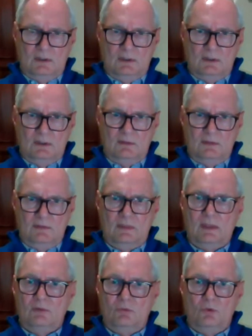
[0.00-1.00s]
uh, that,
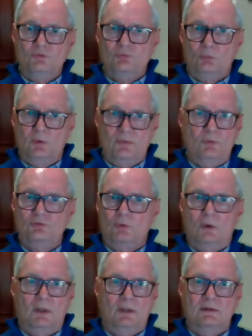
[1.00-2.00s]
that, those with those
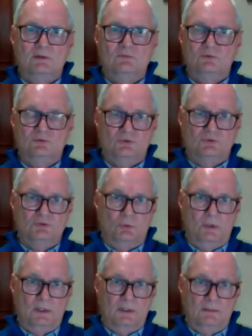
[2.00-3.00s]
qualities, it's a
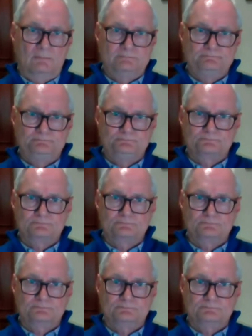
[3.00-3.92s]
joy. Mm-hmm.